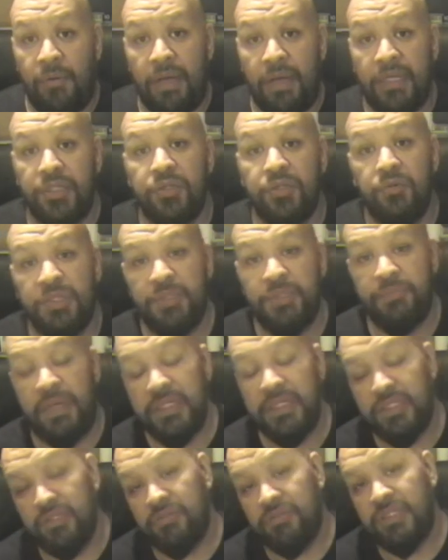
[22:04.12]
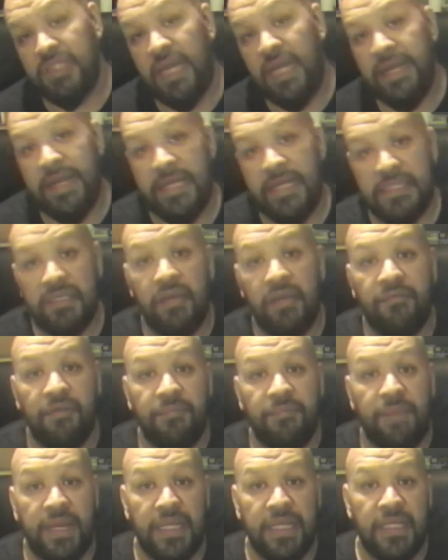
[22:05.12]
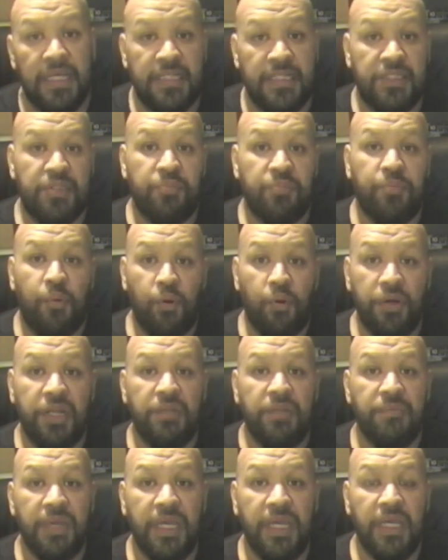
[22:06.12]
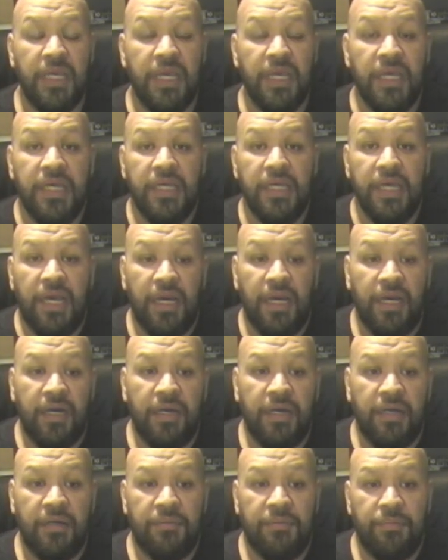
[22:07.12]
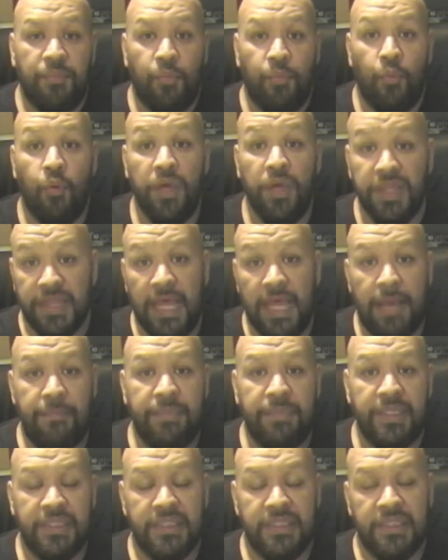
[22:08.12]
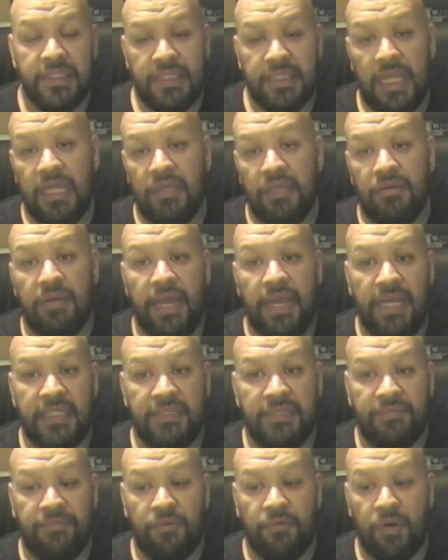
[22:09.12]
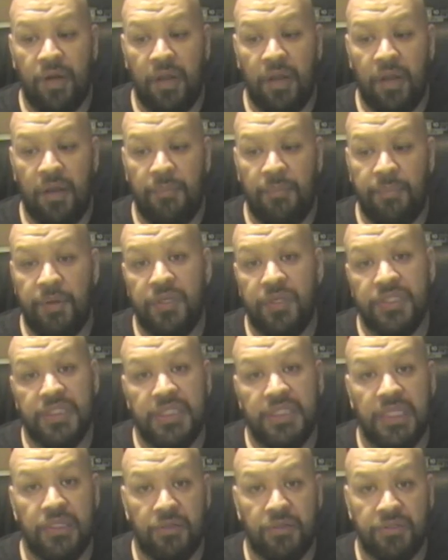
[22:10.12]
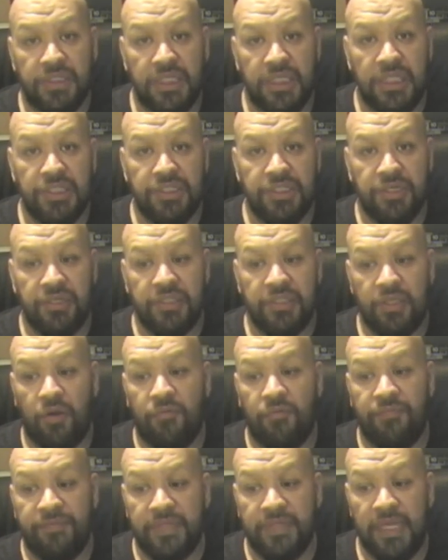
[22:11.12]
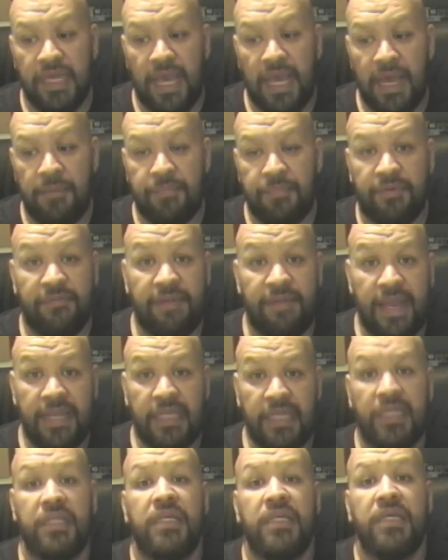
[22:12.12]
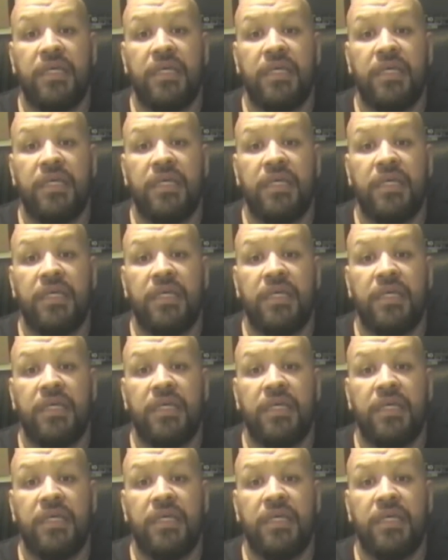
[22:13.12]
want to do a special shout out to everybody that supported me with that business. Thank you guys for purchasing those T-shirts. Hopefully I'm providing,